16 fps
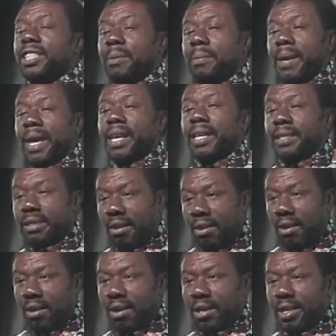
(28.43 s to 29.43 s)
Jamaica
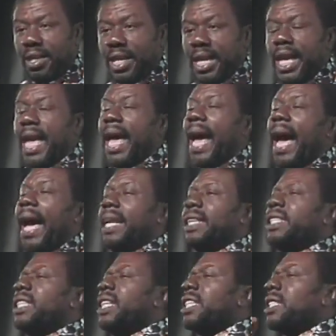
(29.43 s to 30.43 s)
talk. And
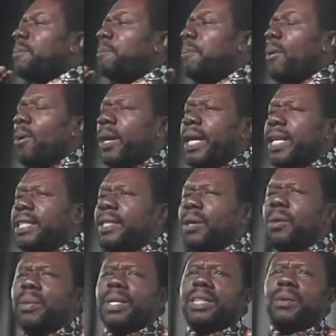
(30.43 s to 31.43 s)
she spoke it
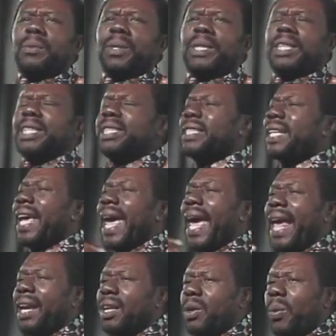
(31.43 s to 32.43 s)
with this
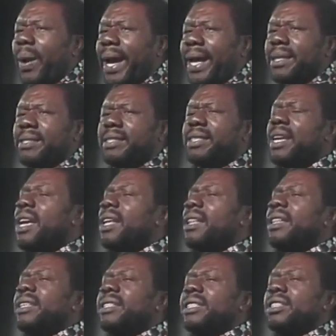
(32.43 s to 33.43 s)
eloquence,
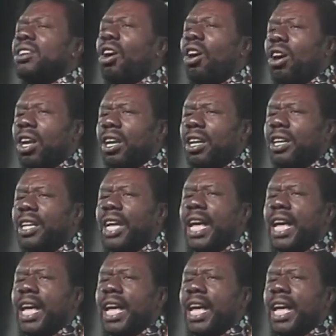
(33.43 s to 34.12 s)
this color,